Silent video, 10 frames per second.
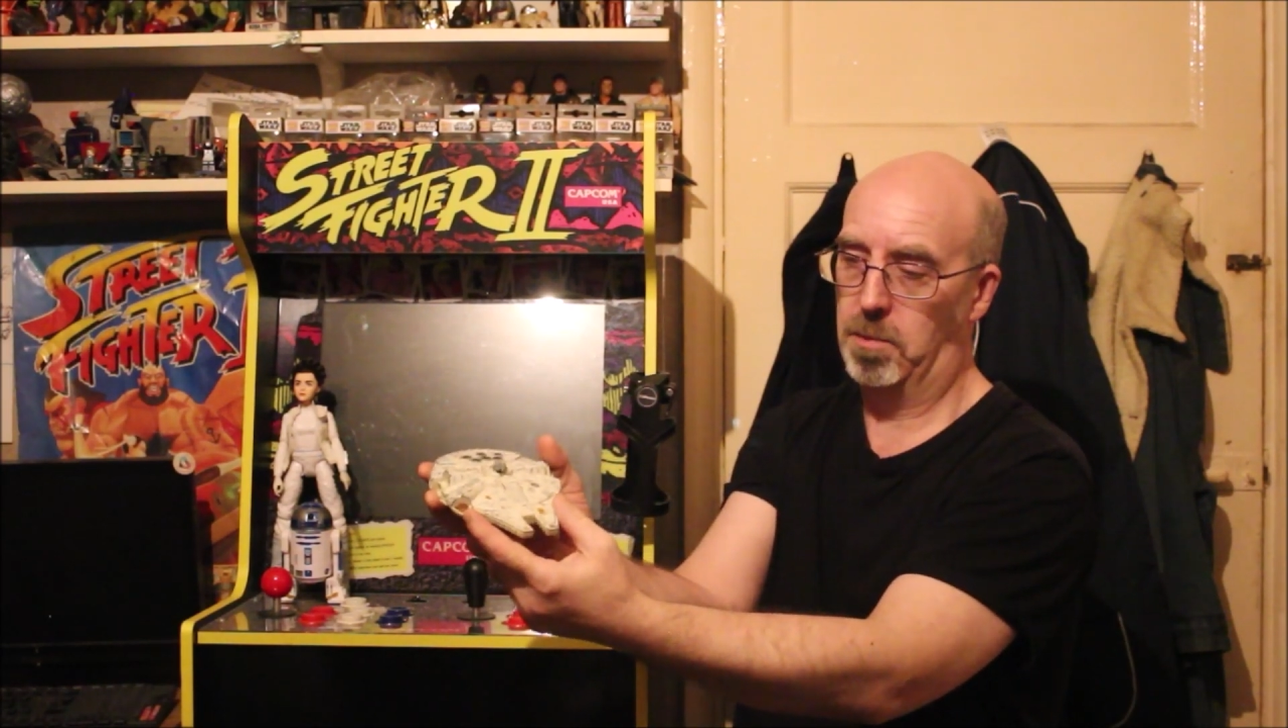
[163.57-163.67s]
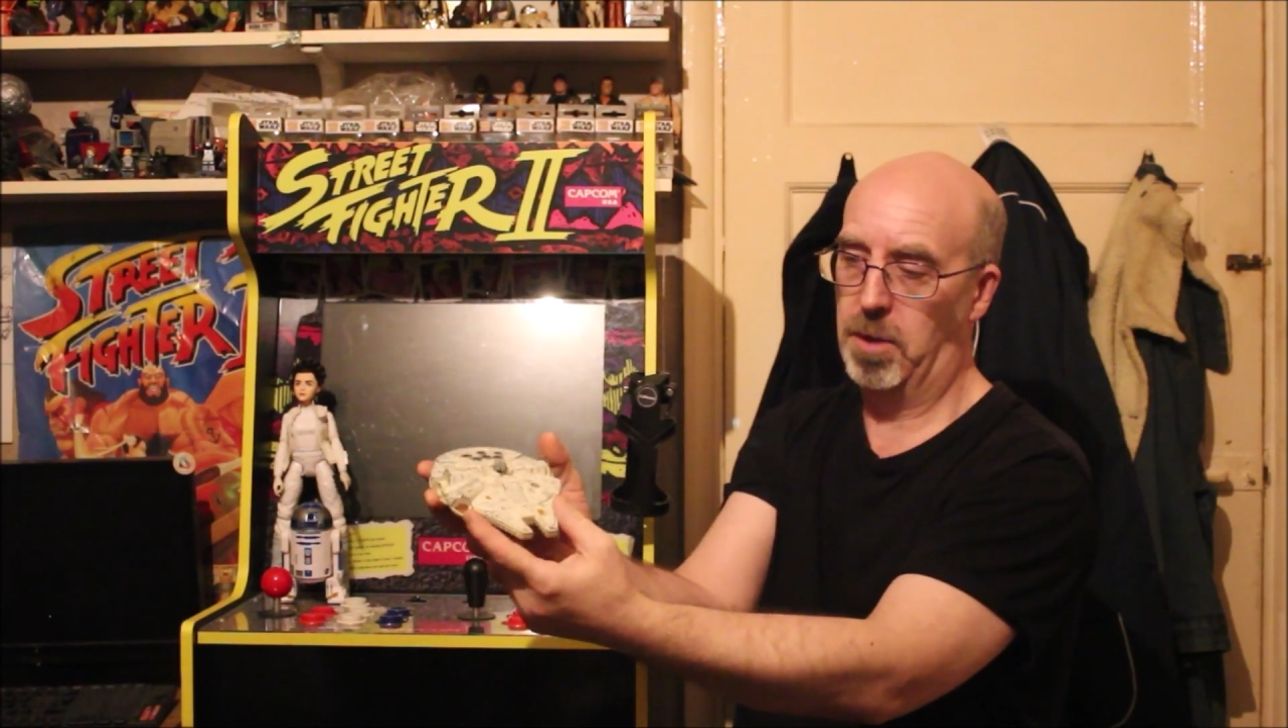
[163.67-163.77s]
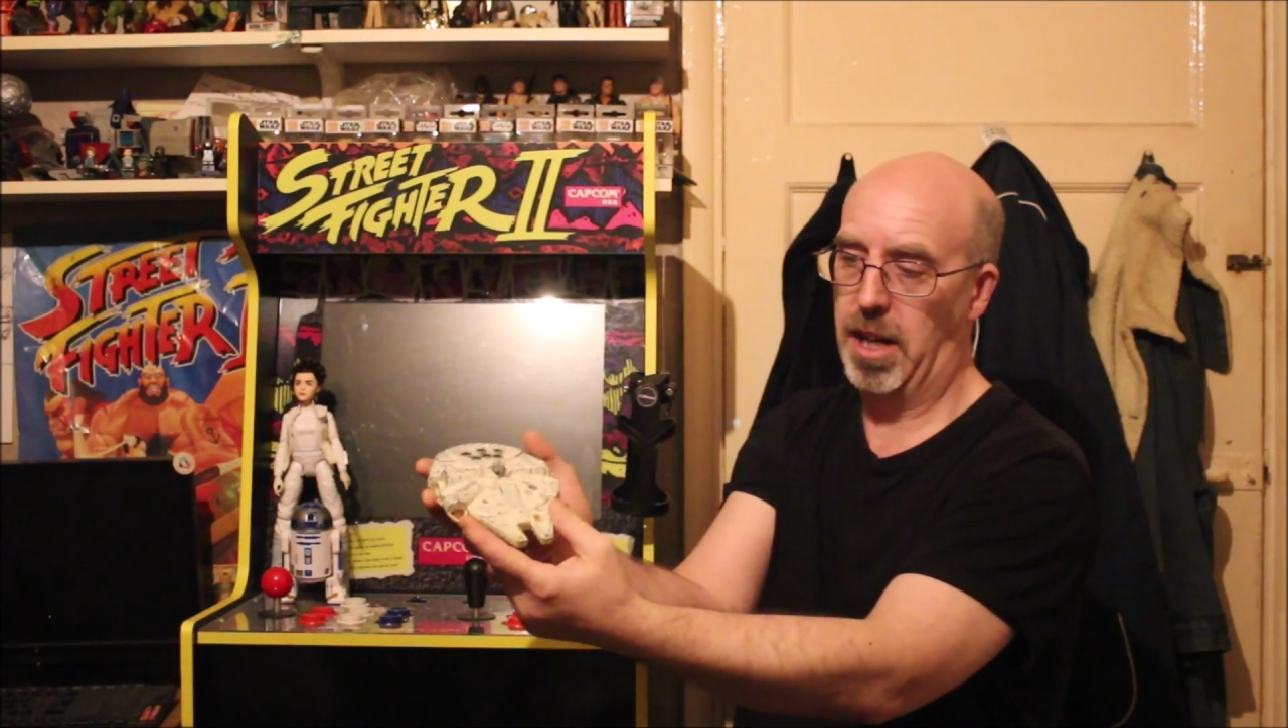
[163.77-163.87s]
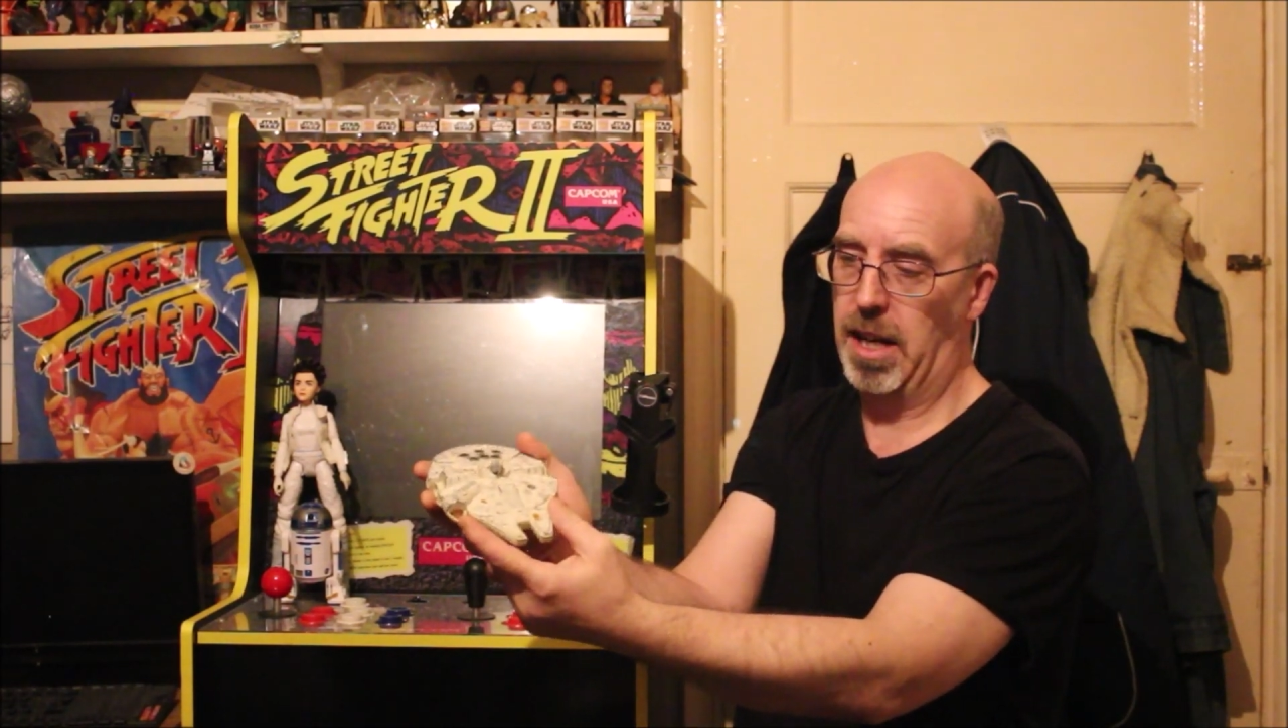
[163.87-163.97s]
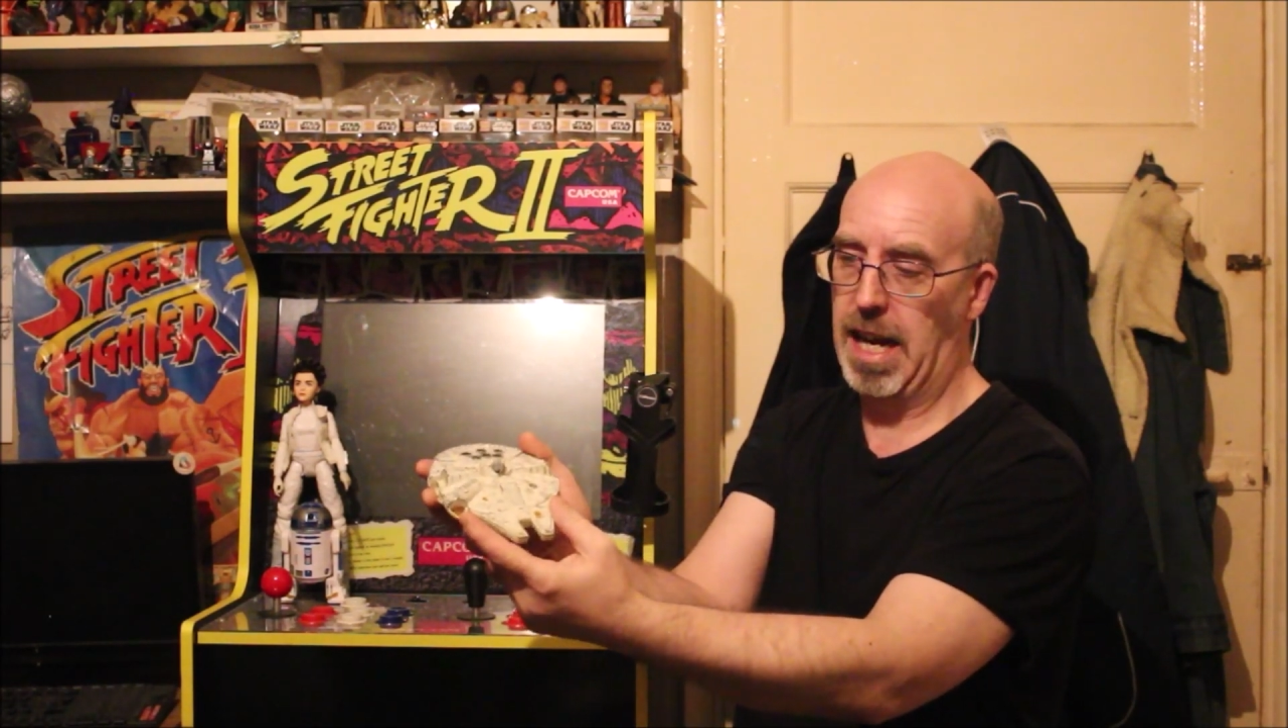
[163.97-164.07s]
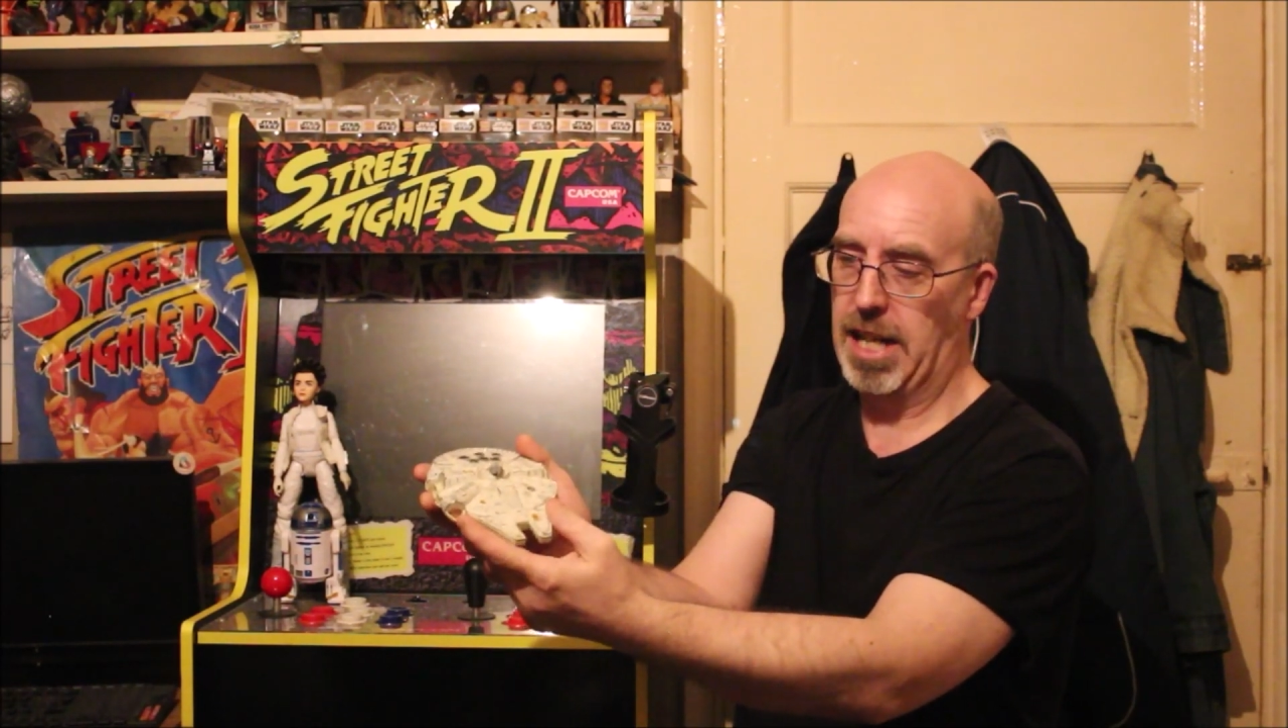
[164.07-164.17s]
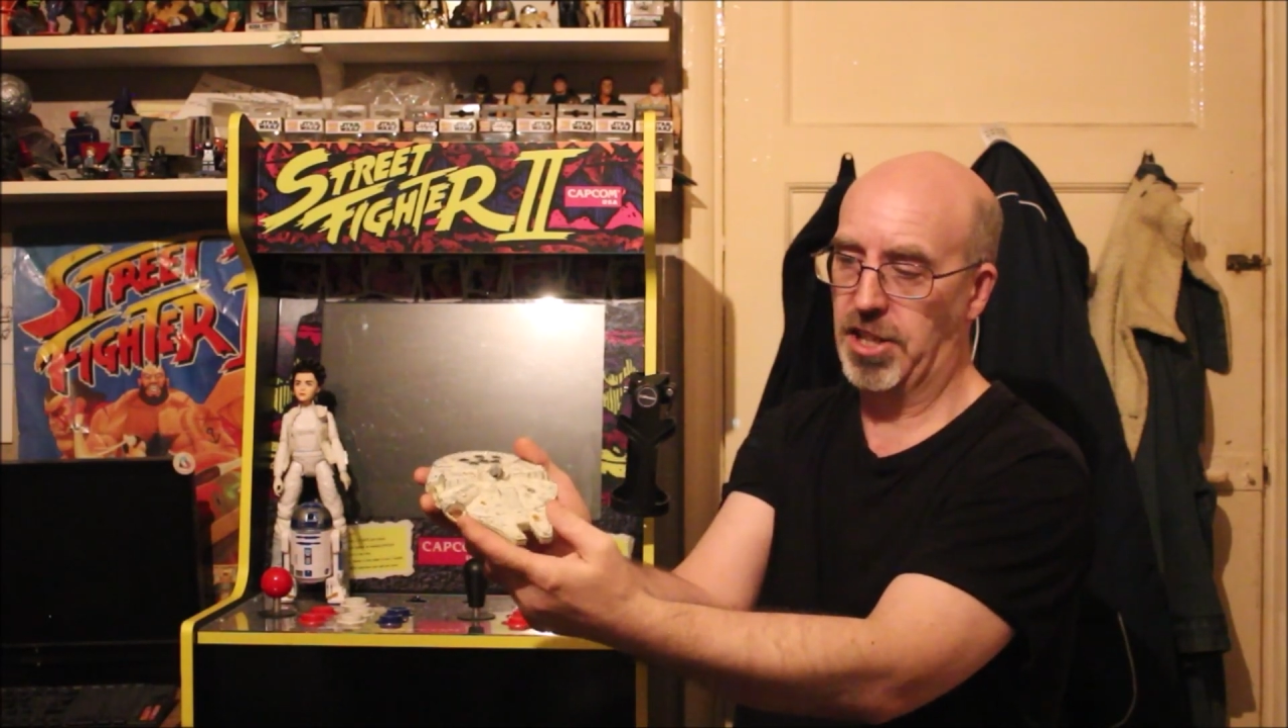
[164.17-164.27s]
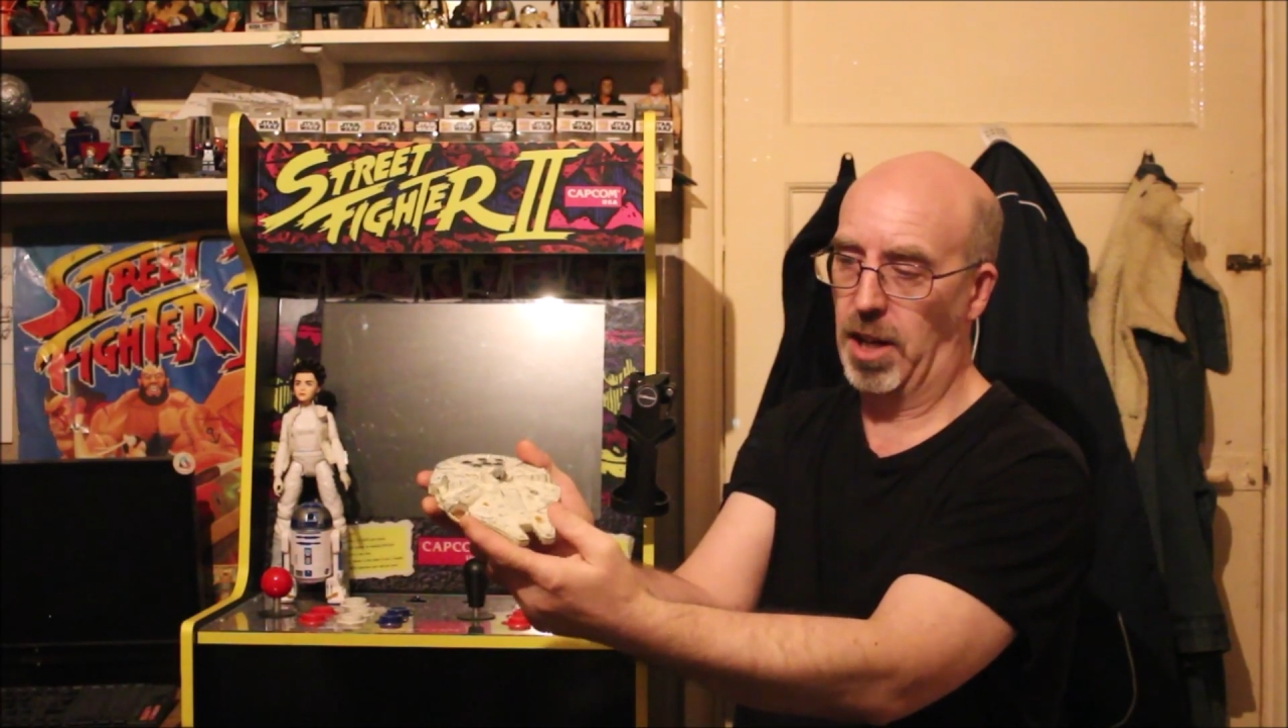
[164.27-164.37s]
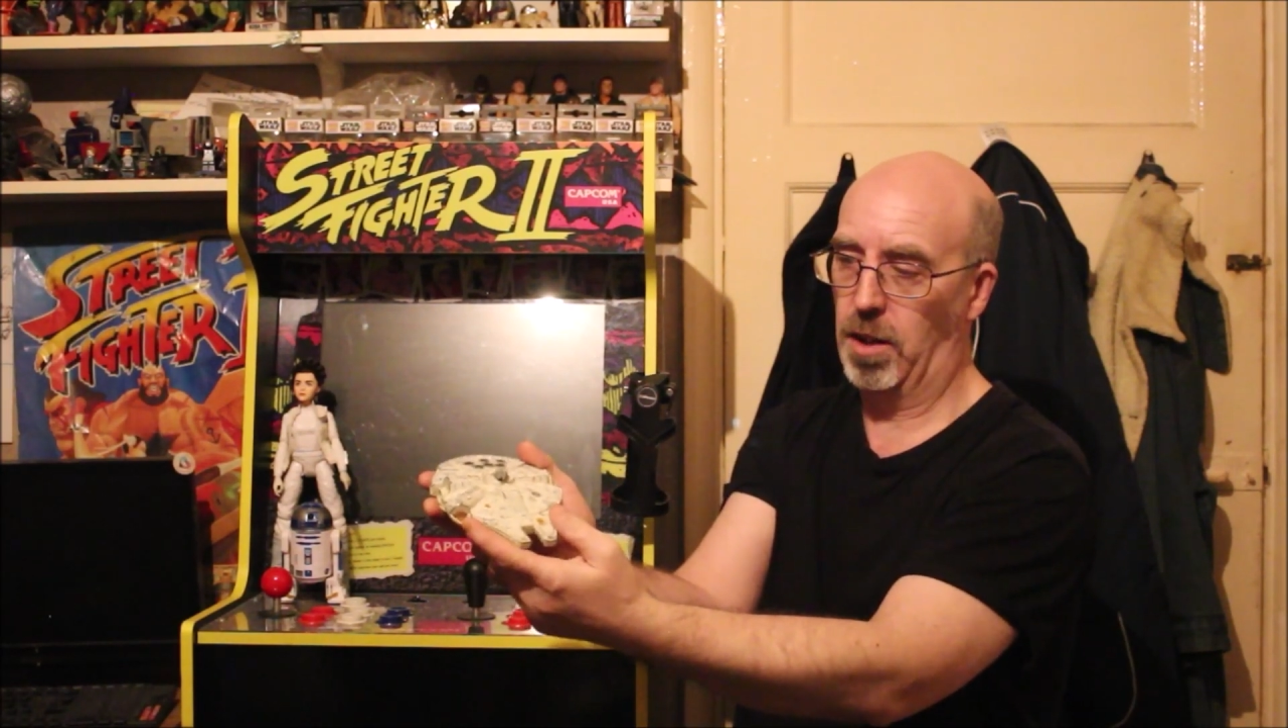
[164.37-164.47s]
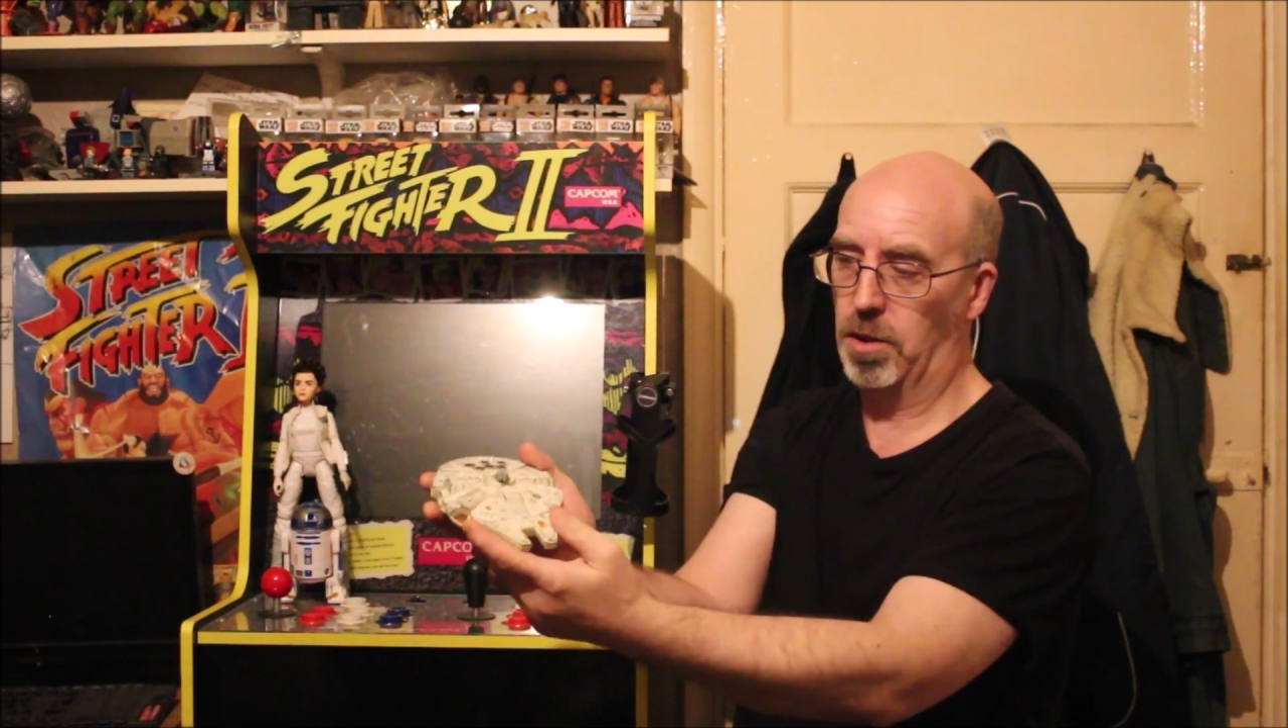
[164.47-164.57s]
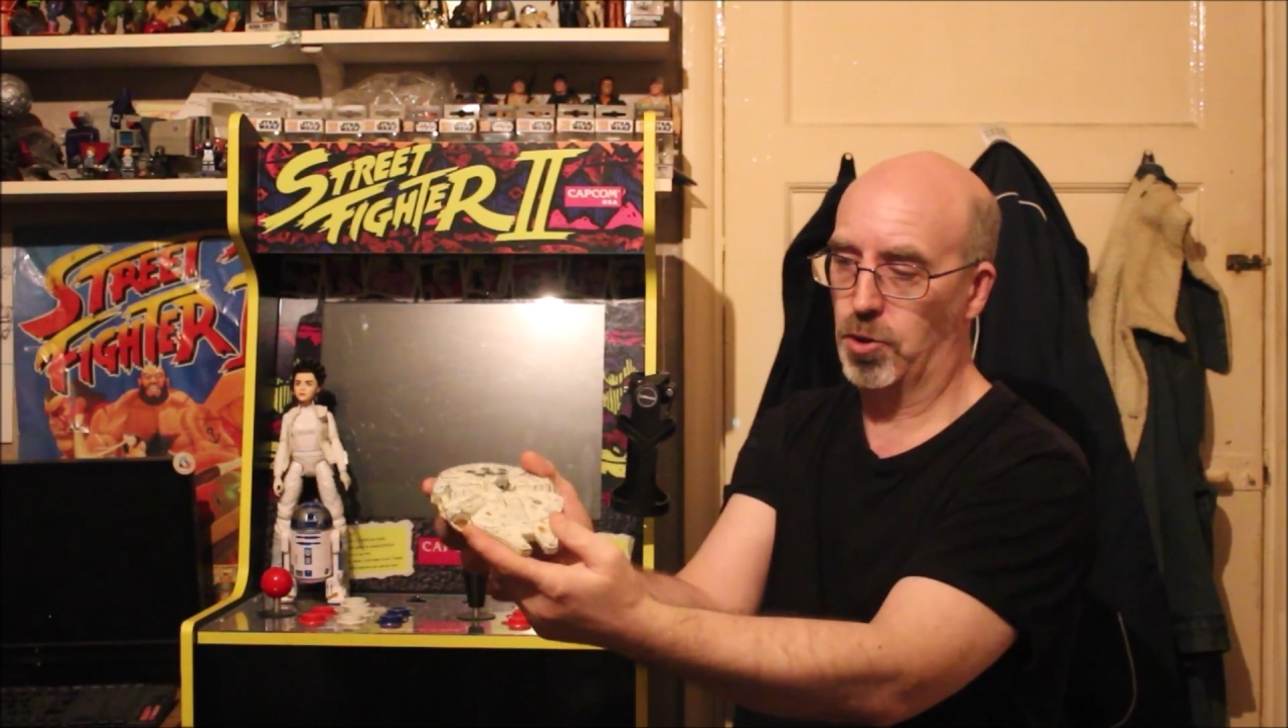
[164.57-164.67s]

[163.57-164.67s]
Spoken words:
where Han Solo